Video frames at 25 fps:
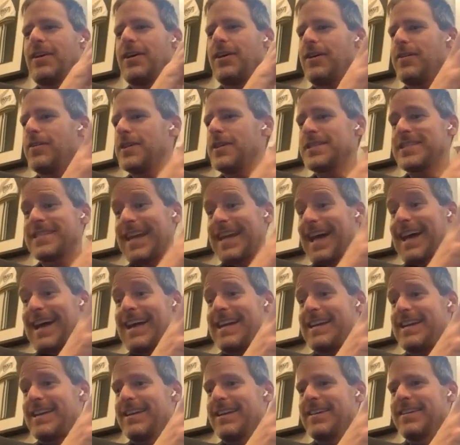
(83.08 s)
on the
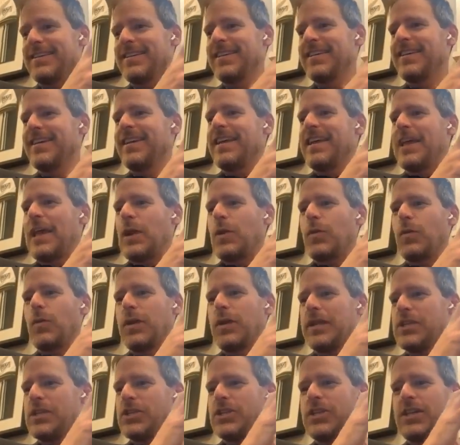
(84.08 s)
side
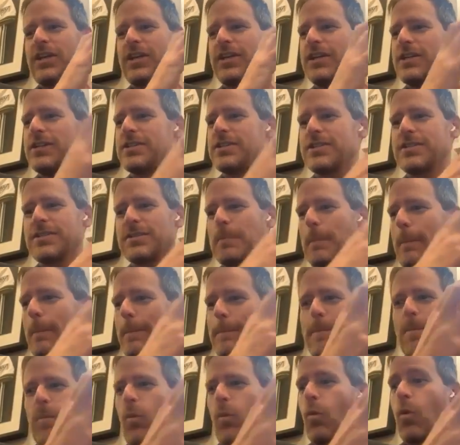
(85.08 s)
which does
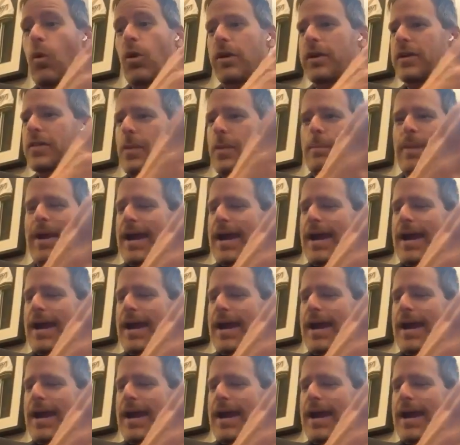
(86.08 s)
work in the